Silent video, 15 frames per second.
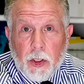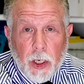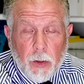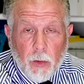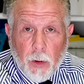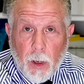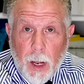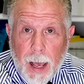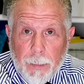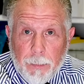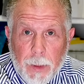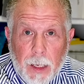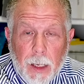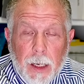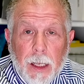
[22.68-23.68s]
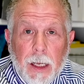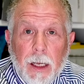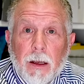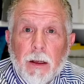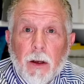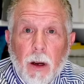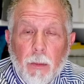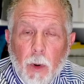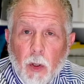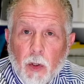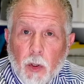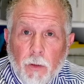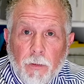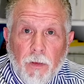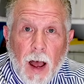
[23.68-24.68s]
general liability,
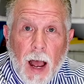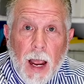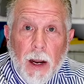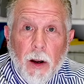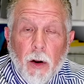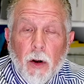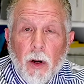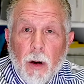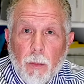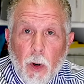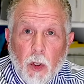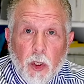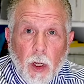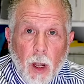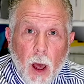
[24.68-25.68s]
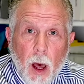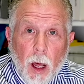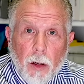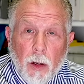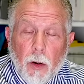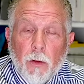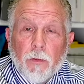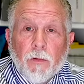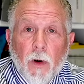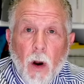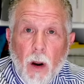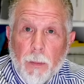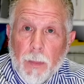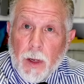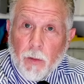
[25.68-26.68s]
commercial fire, commercial auto,
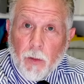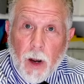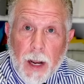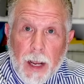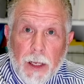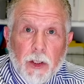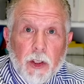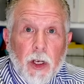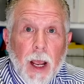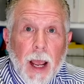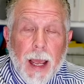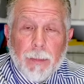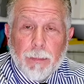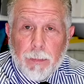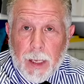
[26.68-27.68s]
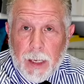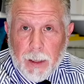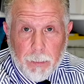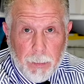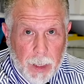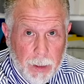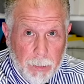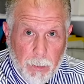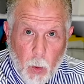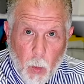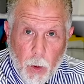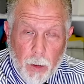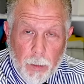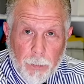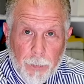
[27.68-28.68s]
farm and ranch, and many, many
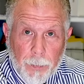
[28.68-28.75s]
more.